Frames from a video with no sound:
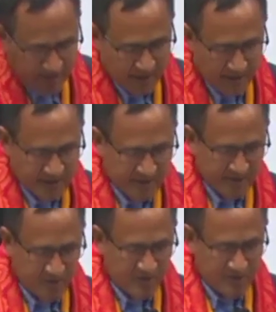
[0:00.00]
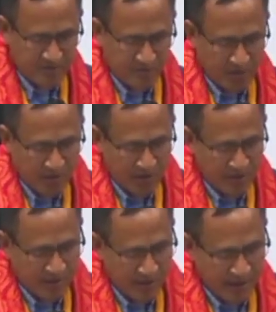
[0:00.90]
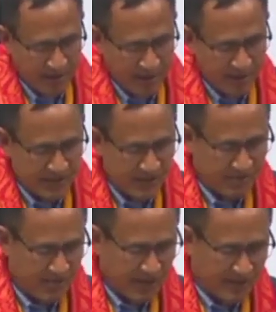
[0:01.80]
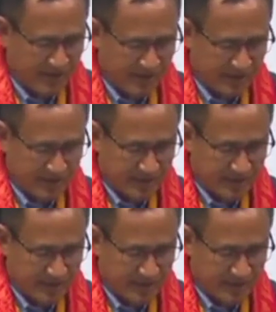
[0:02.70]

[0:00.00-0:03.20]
it symbolizes the power, aggression and violence